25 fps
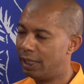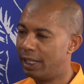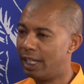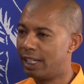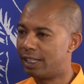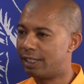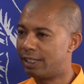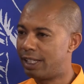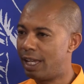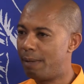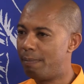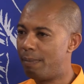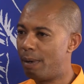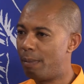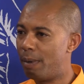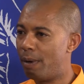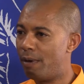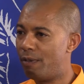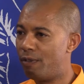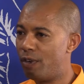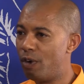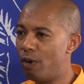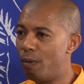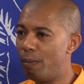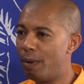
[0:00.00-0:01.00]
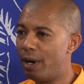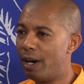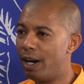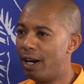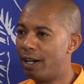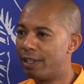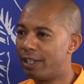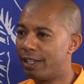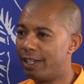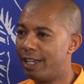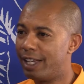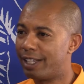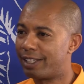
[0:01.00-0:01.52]
The next Temba
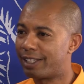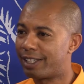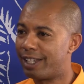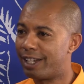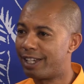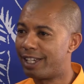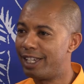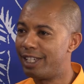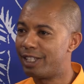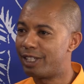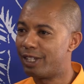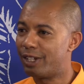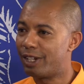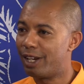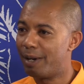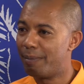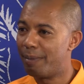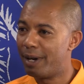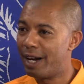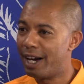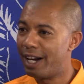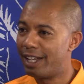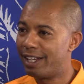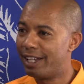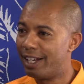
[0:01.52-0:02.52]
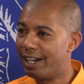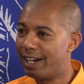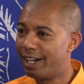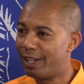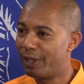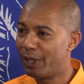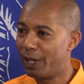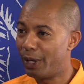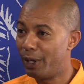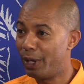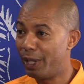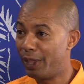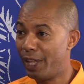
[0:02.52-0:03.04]
Bavuma, the next Kagiso Rabada,
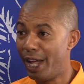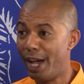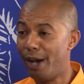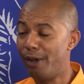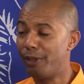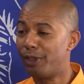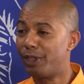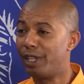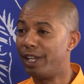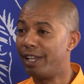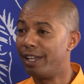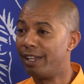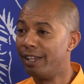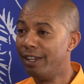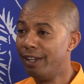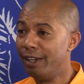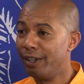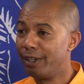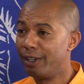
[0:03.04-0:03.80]
they're out there.